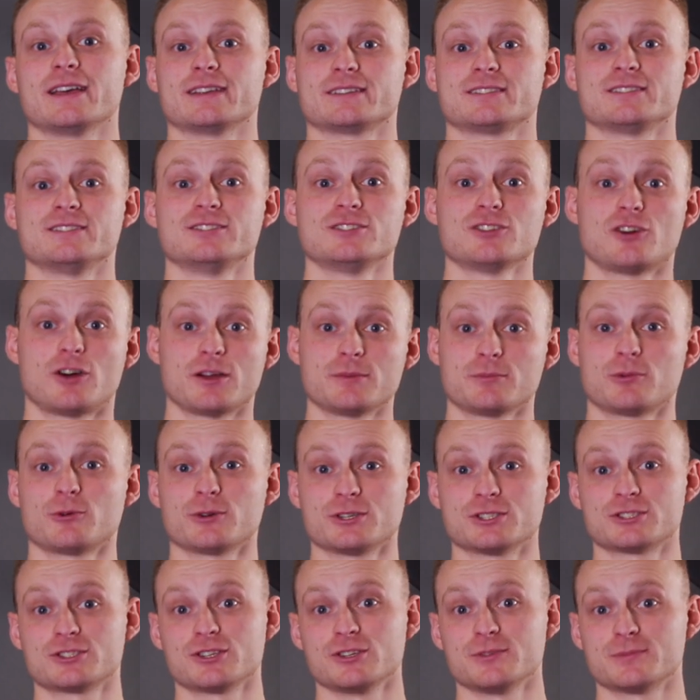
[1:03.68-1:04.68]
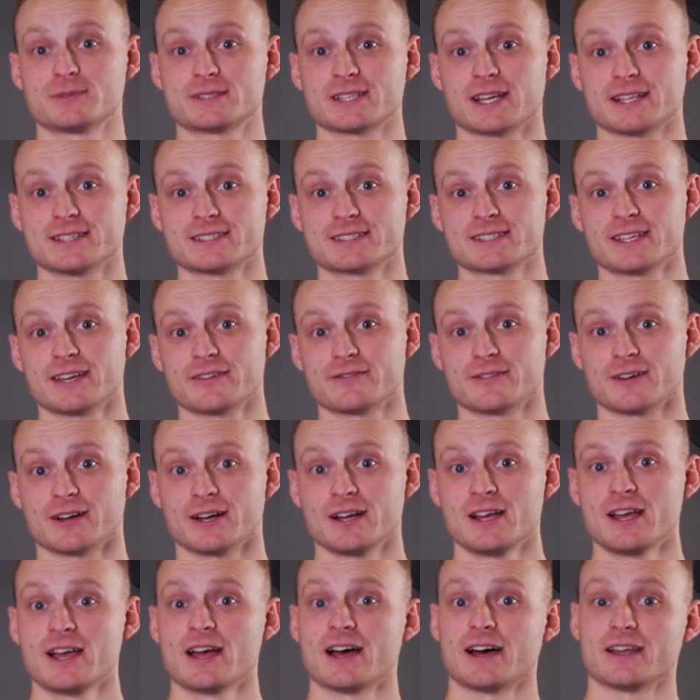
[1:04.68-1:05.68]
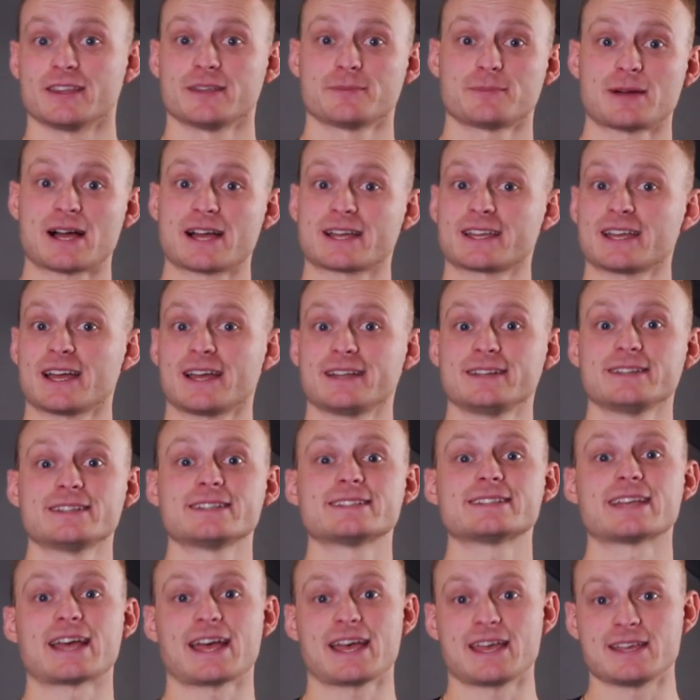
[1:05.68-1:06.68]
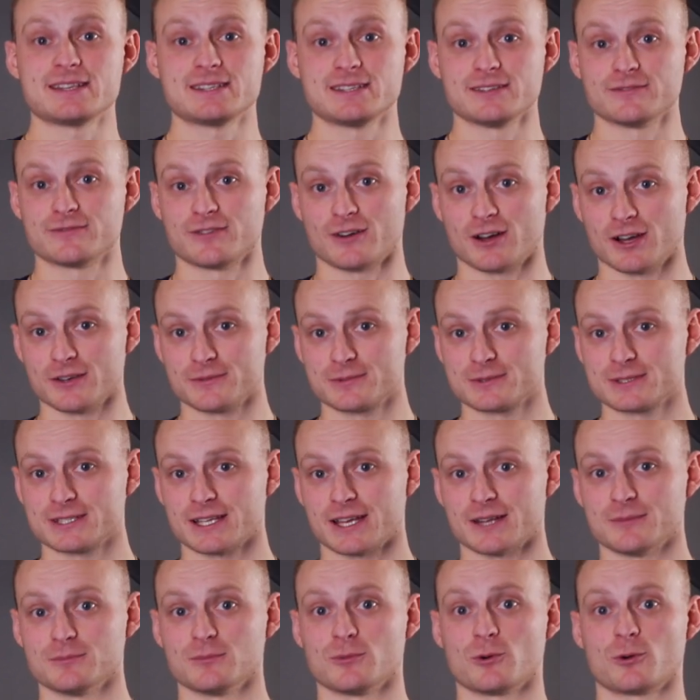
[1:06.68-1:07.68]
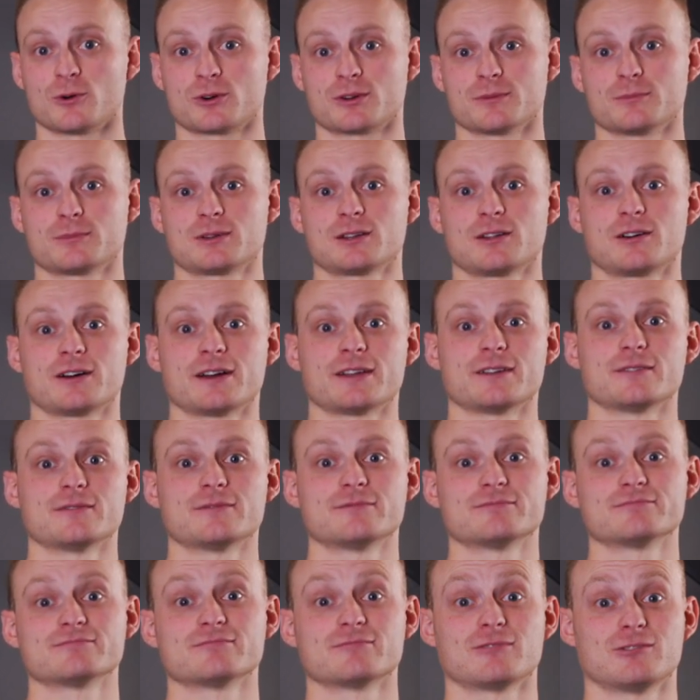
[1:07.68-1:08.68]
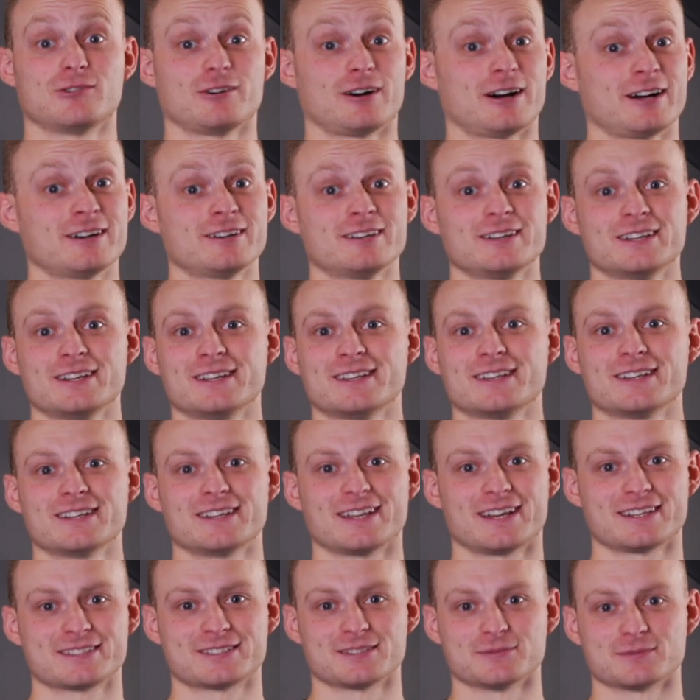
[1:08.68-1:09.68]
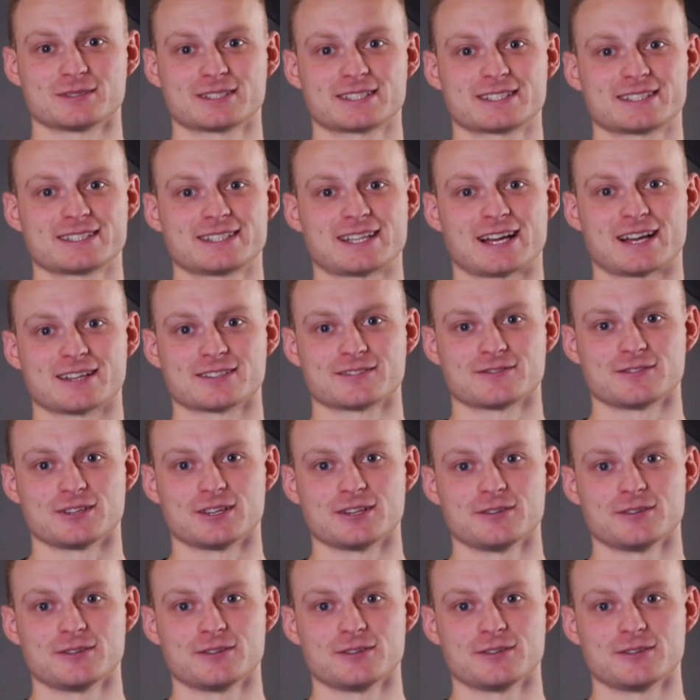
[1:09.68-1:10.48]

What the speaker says: it's 9.2% stiffer, and the back end is 85% more compliant. That's some stats for